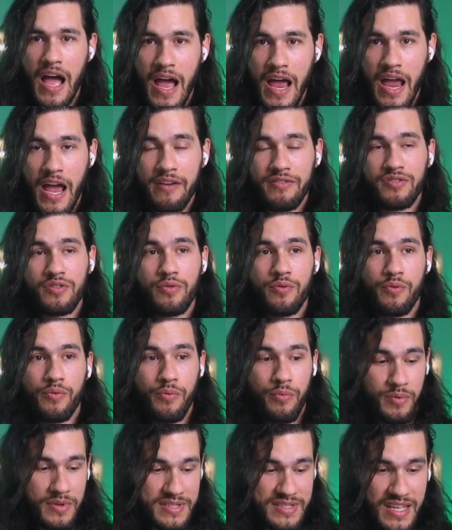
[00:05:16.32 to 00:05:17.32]
I have to
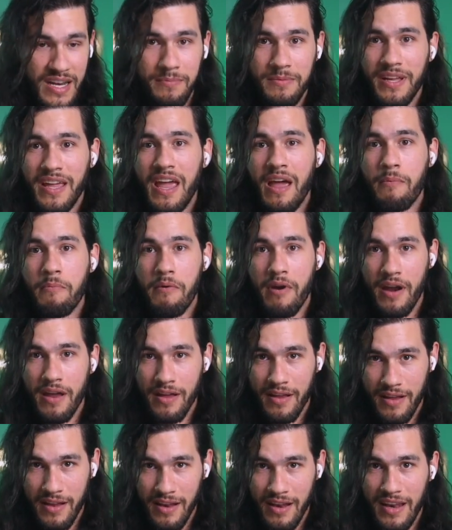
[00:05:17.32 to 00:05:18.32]
set up the camera,
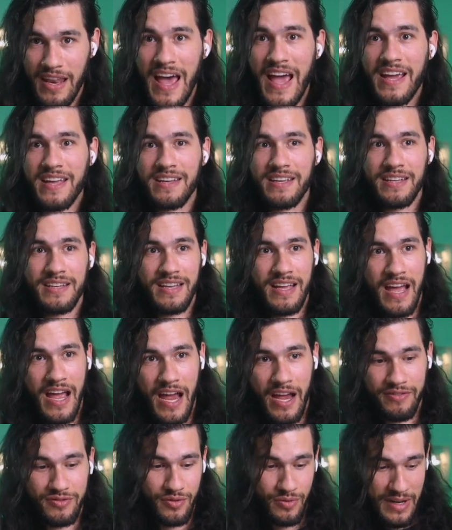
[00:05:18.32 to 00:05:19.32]
light it, I
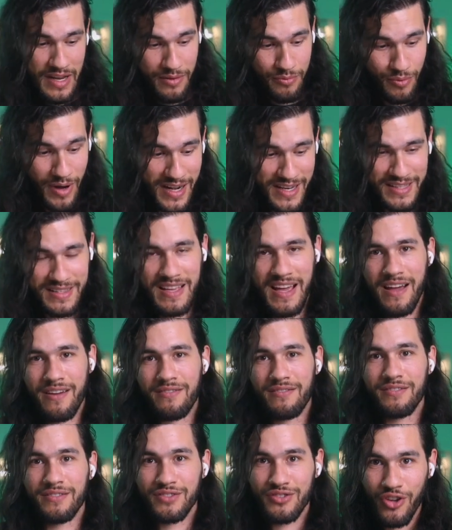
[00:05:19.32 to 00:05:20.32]
have to like write it down,
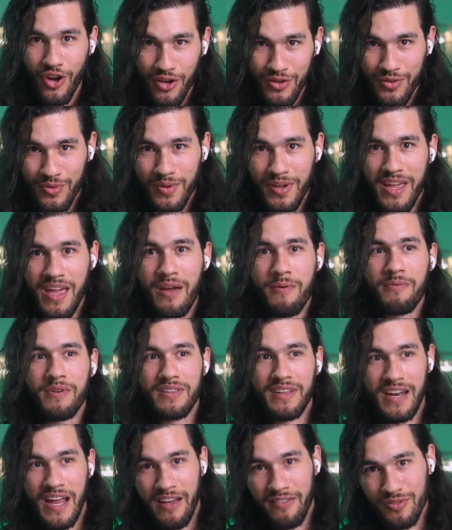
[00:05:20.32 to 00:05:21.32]
talk to the camera,
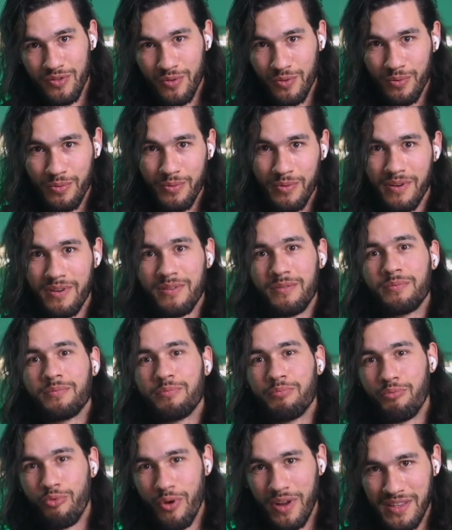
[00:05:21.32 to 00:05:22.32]
then I have to
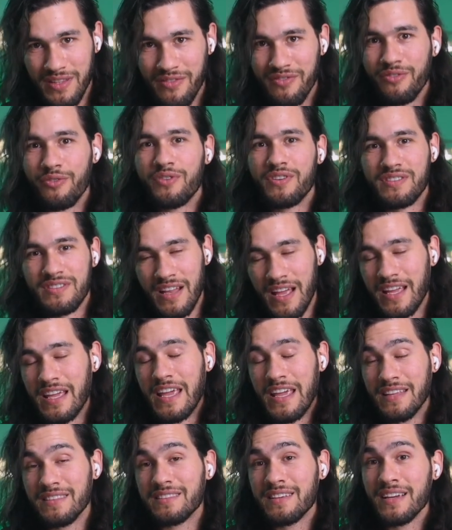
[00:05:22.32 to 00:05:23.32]
bring the footage. Like
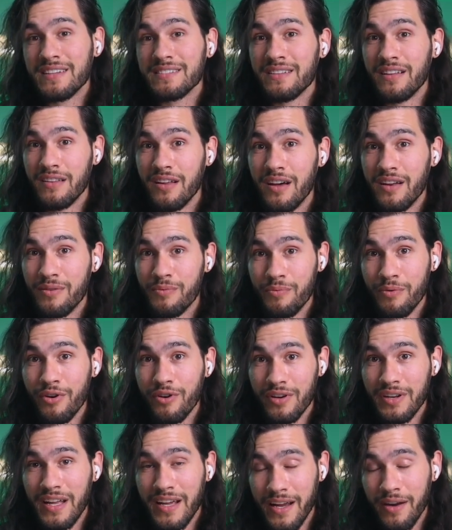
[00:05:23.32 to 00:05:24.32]
it takes a lot of
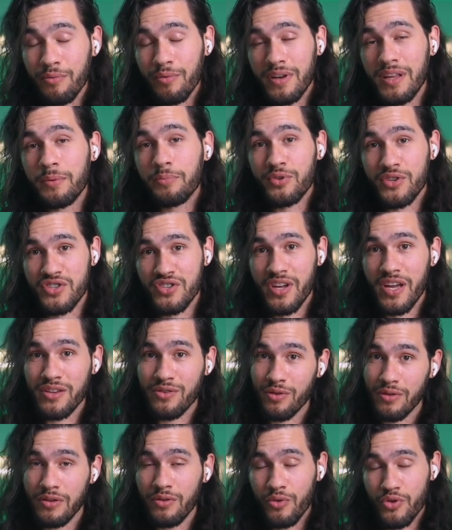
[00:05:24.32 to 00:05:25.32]
work. Like I really appreciate
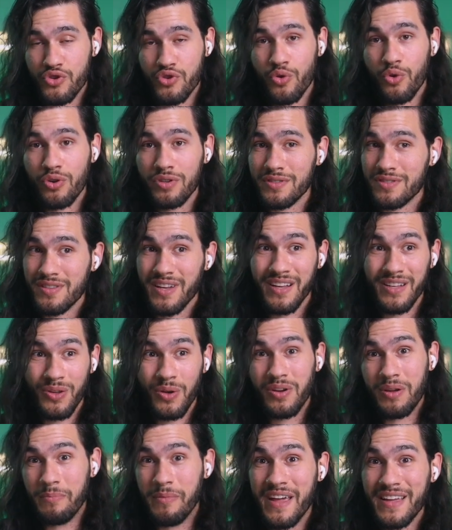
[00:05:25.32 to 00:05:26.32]
your little shorts. They
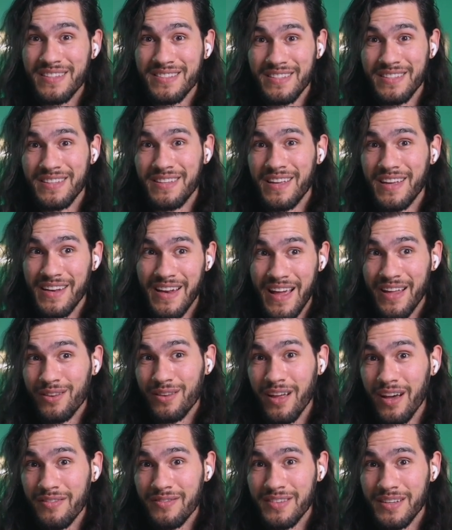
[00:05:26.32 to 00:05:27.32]
look amazing and I
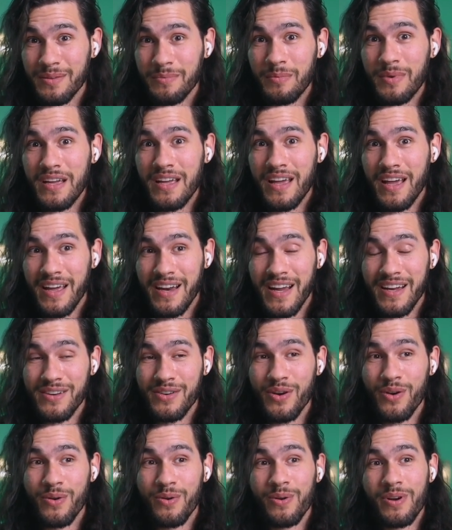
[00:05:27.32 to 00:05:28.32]
love them and I
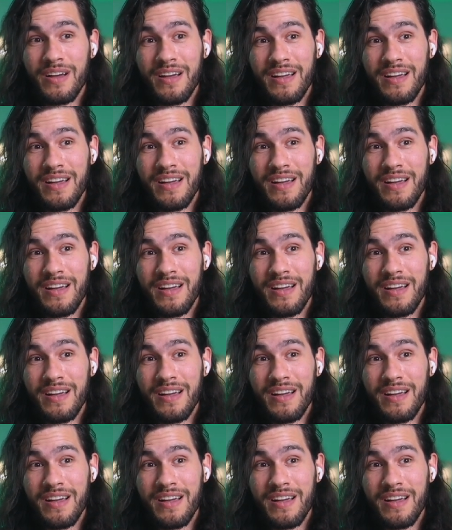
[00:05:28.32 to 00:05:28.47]
know